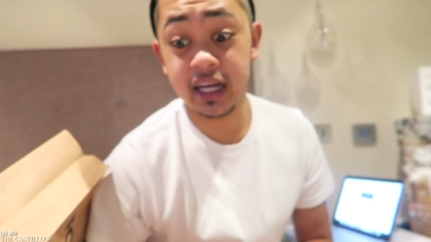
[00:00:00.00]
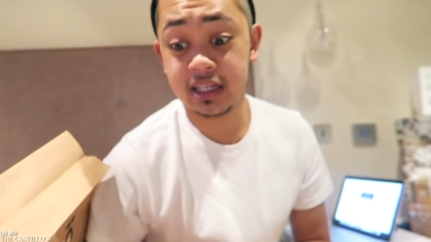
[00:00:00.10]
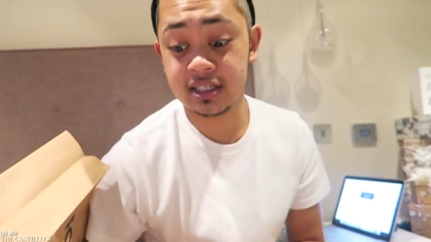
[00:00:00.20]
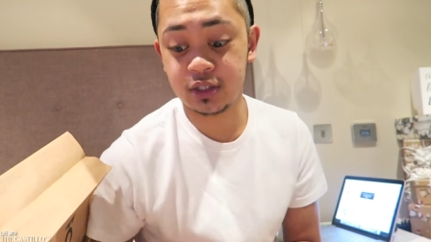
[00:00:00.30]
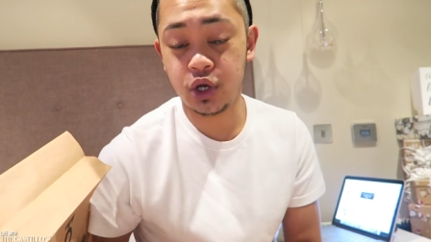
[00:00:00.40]

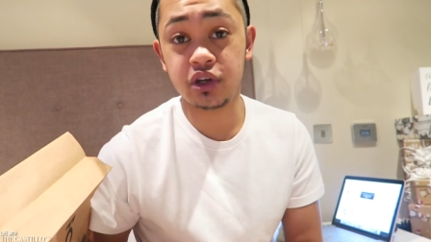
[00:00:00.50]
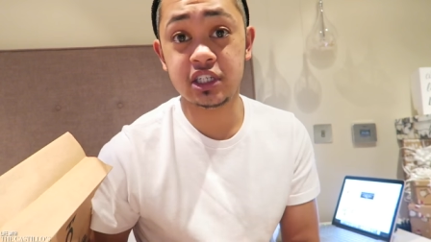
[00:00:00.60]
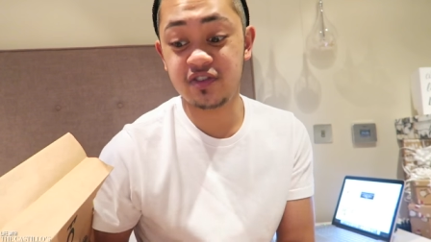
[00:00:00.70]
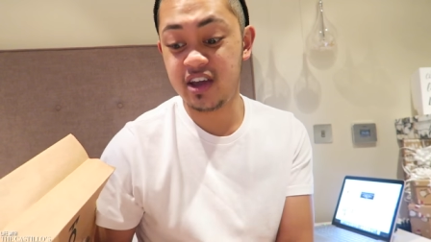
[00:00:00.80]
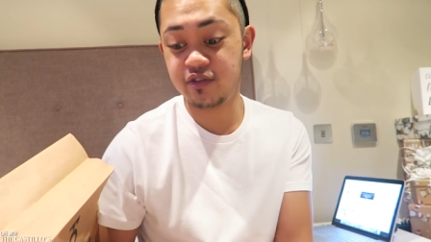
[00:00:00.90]
it's
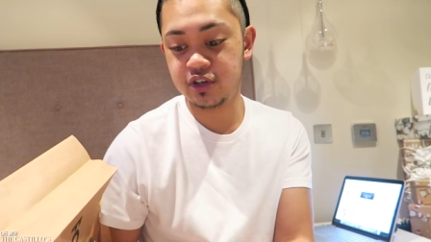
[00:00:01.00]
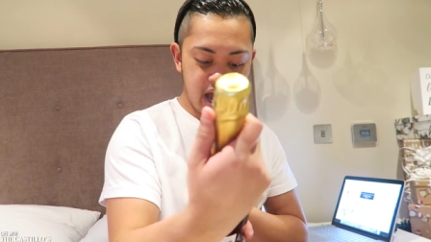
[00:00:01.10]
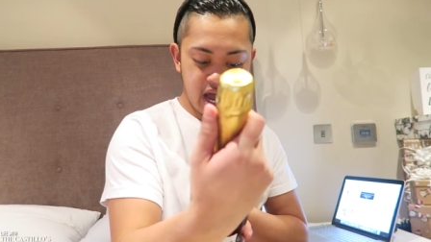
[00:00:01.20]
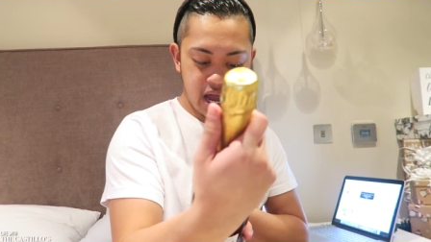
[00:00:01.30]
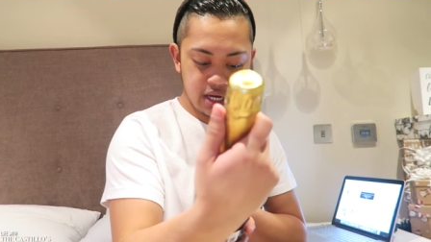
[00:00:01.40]
Tony's
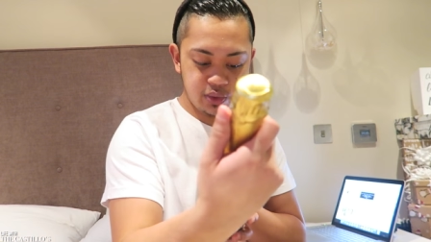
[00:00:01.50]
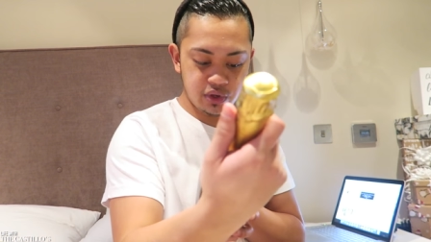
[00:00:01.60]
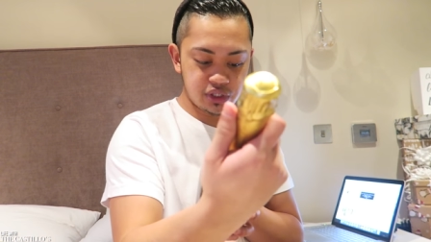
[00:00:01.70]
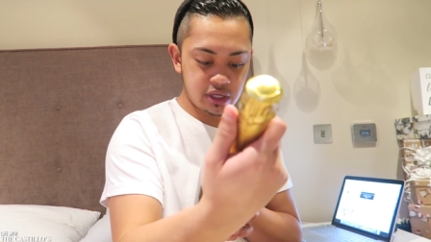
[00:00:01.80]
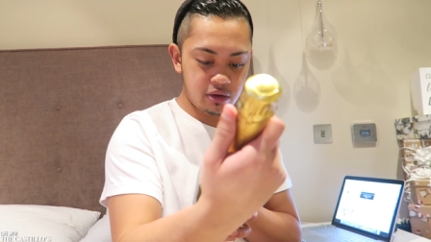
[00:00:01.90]
favourite. And
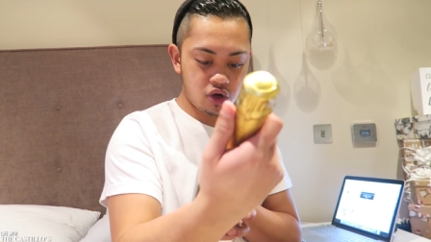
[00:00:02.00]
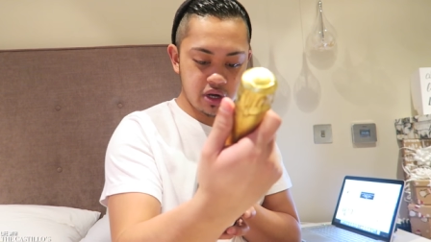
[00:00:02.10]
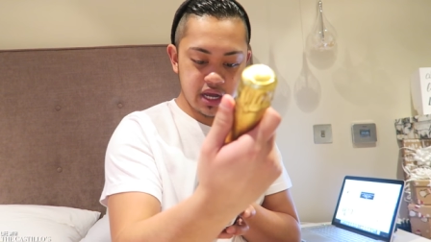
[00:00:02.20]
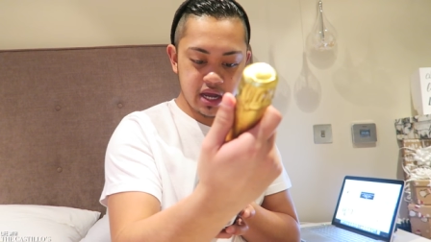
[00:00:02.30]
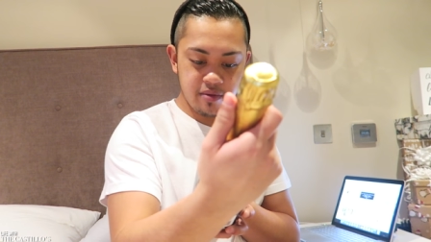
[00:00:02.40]
we also
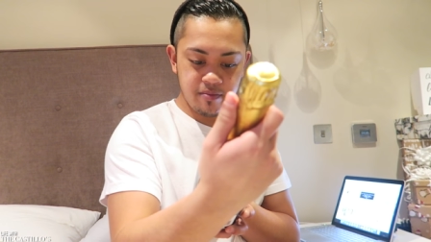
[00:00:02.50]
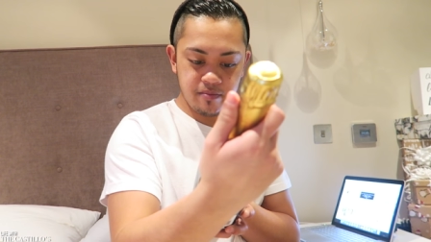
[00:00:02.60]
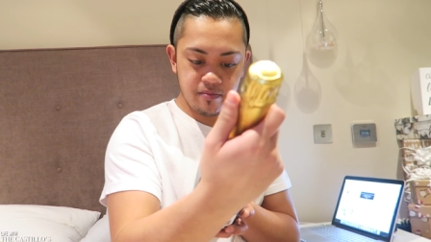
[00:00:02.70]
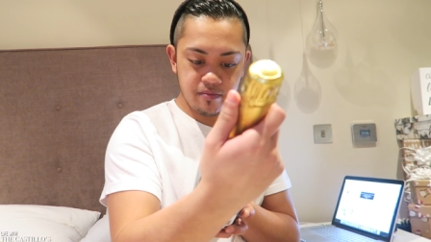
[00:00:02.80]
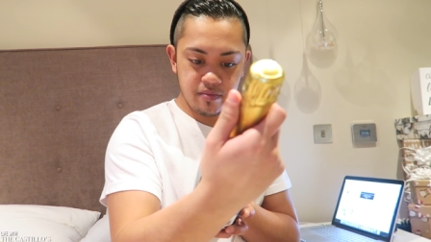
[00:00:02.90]
got
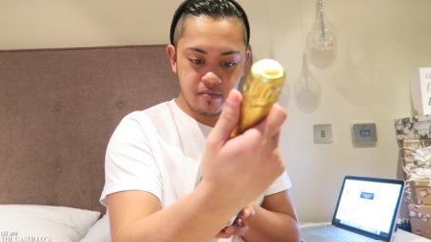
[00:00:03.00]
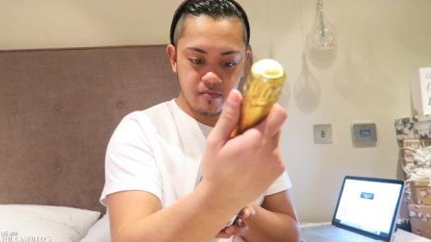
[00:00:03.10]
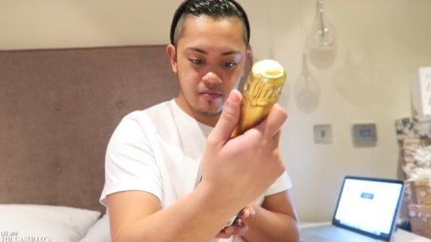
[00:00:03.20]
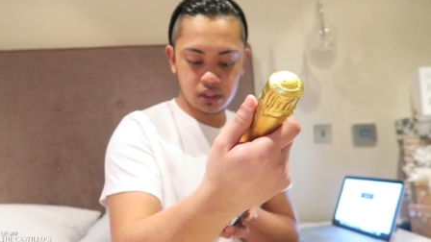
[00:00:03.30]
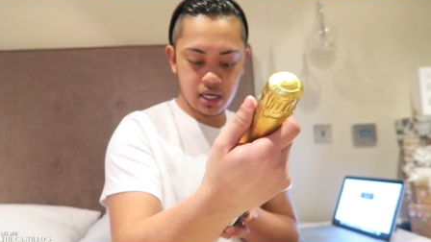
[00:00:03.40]
him
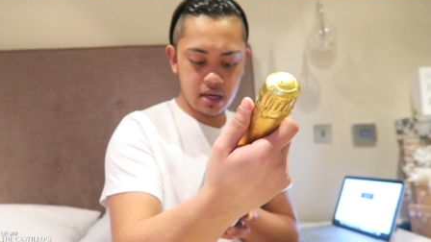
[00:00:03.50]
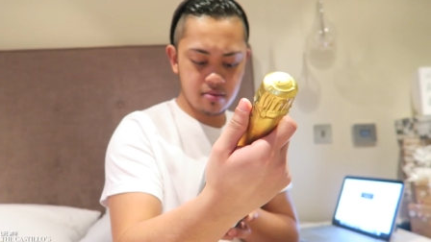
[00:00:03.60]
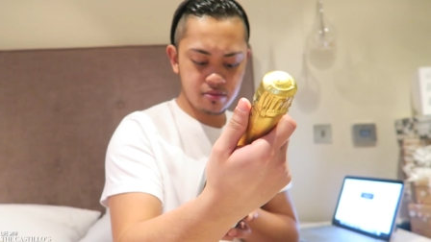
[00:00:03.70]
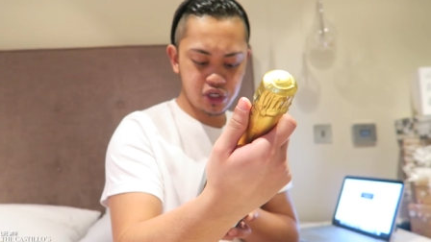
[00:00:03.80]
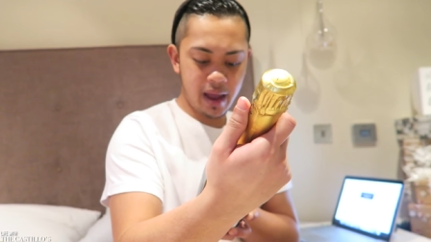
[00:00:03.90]

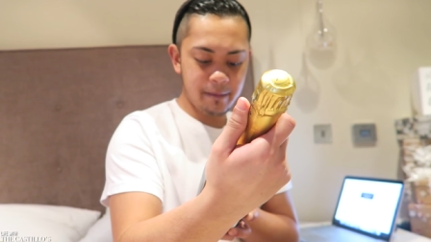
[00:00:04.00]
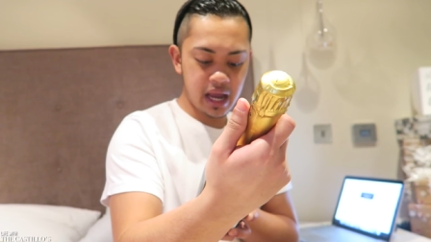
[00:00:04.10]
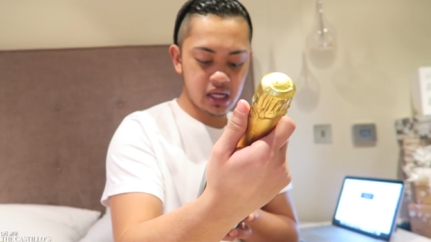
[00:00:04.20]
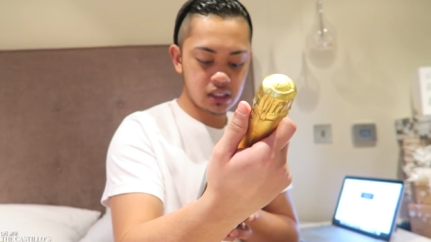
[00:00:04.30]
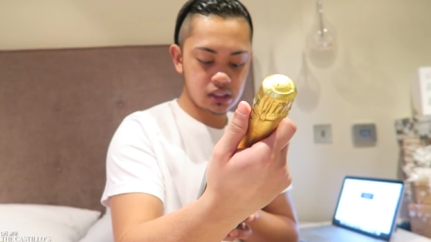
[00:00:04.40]
some
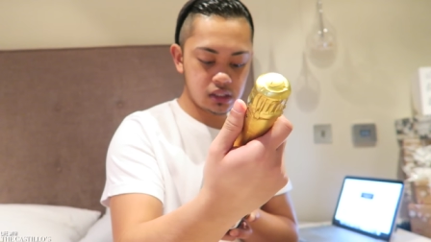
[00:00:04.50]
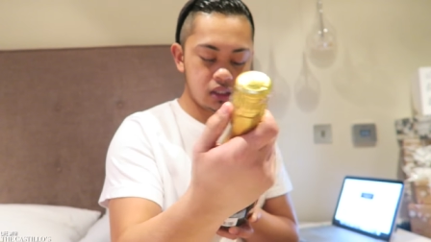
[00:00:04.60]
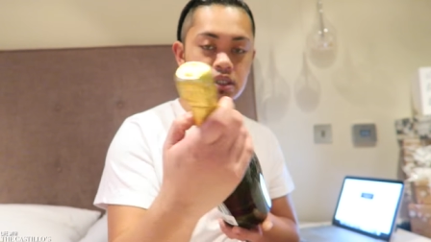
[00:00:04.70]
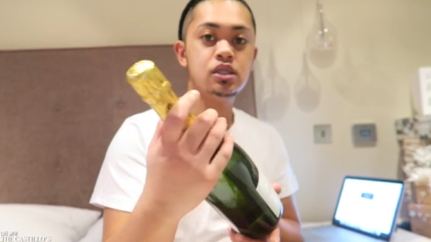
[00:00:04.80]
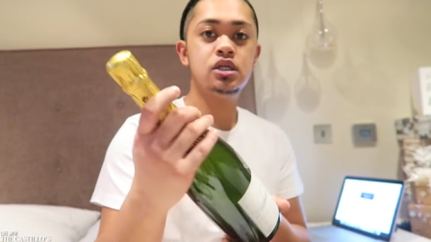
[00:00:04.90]
champagne.
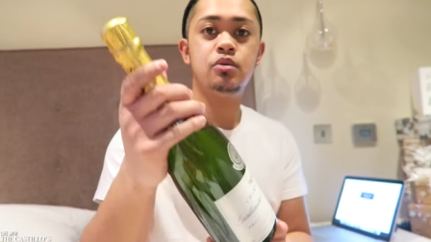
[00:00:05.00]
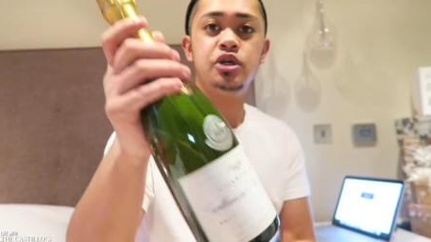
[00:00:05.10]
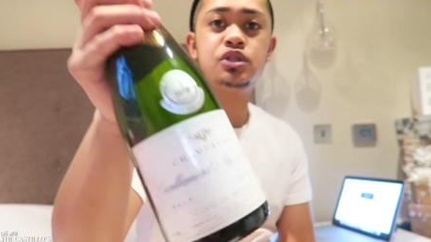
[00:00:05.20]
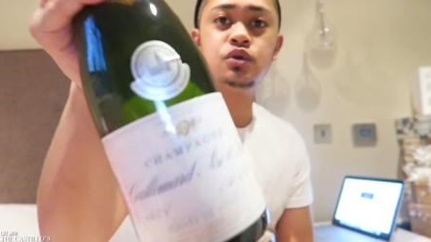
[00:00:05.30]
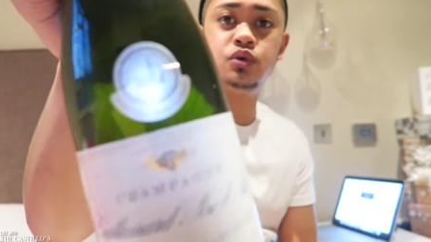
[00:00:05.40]
Don't know
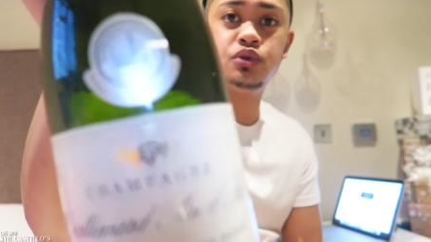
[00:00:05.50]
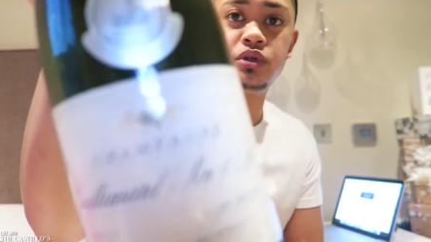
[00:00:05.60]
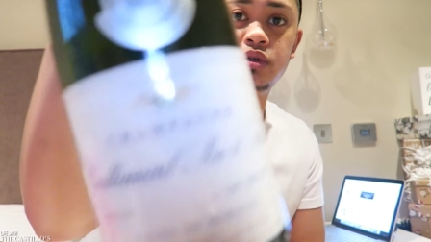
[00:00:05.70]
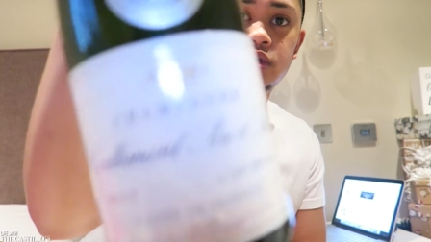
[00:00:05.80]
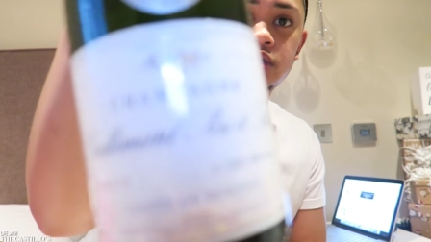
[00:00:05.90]
what it's called.
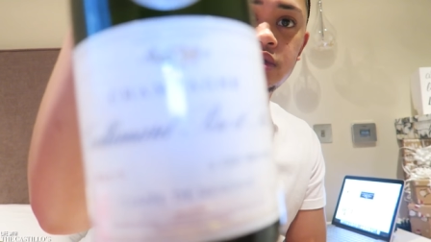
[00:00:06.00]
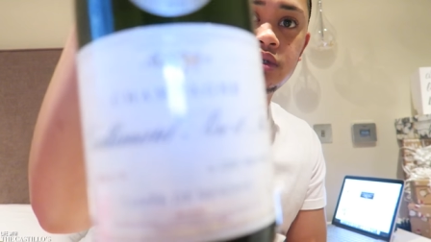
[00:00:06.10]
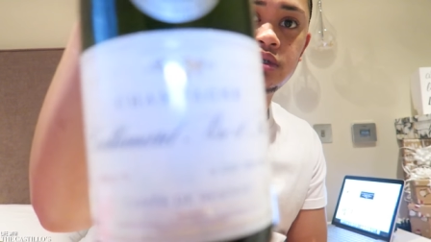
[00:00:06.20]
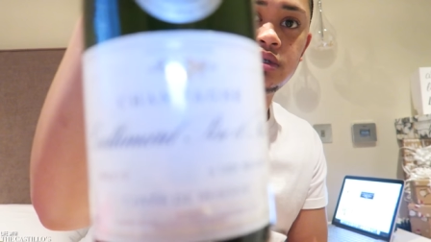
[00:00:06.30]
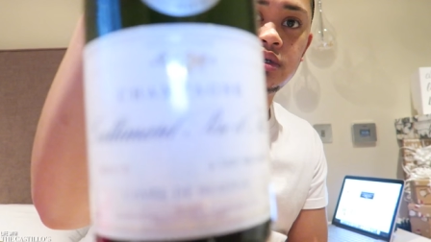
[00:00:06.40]

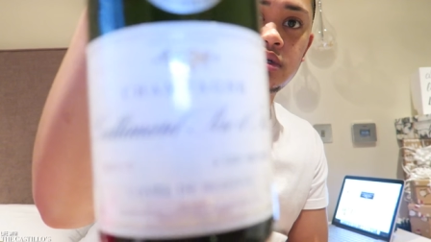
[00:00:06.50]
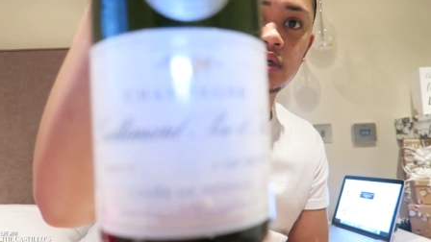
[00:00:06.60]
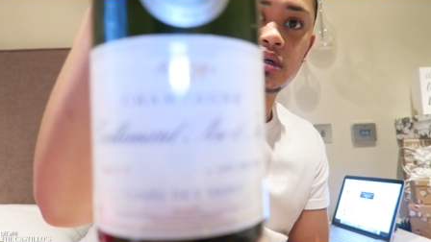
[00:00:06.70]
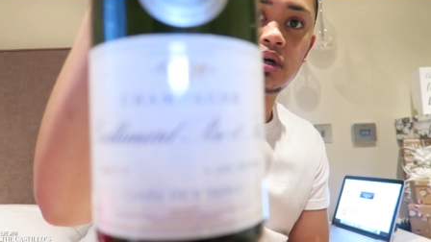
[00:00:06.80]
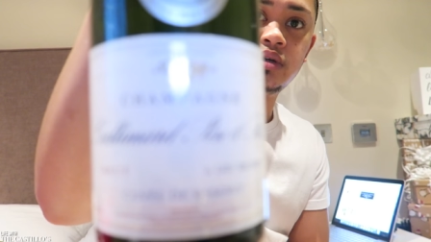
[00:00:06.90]

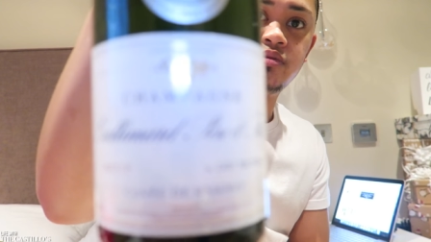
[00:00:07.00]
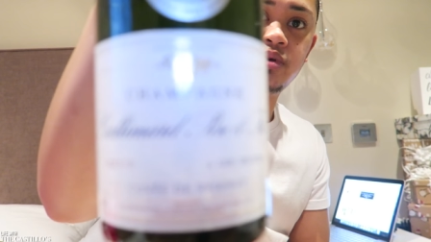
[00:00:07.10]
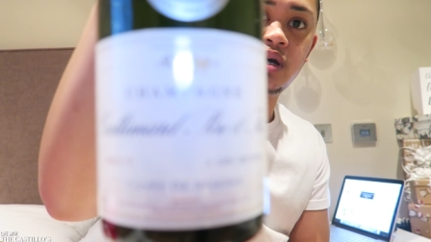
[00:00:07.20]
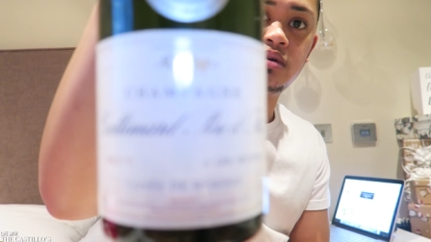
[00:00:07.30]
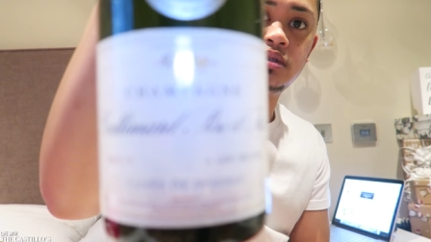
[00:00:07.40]
I can't even
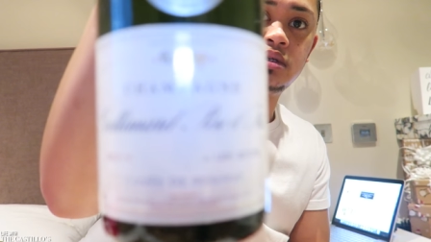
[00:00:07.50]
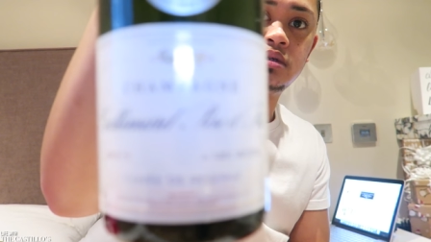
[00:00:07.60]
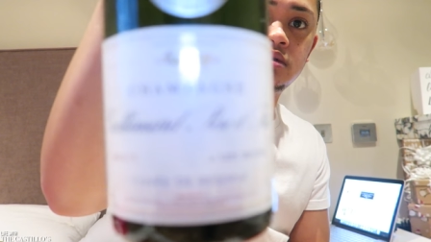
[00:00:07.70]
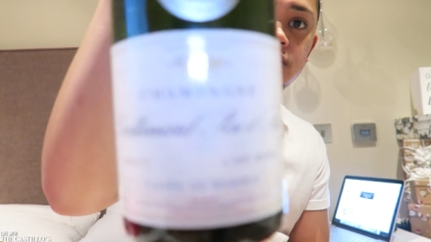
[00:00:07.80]
pronounce it.